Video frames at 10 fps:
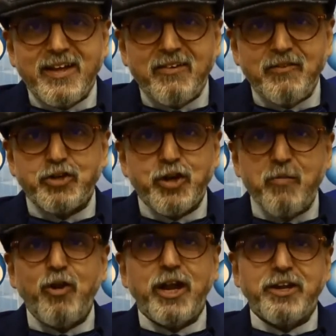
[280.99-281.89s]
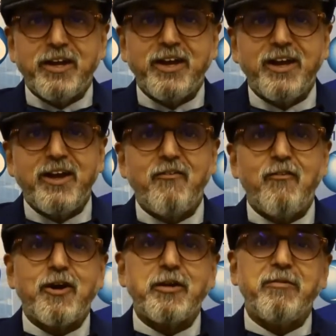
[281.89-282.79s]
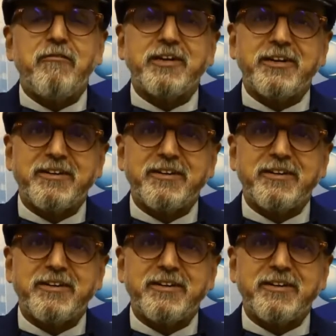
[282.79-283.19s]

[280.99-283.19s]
We should emulate Warren Buffett.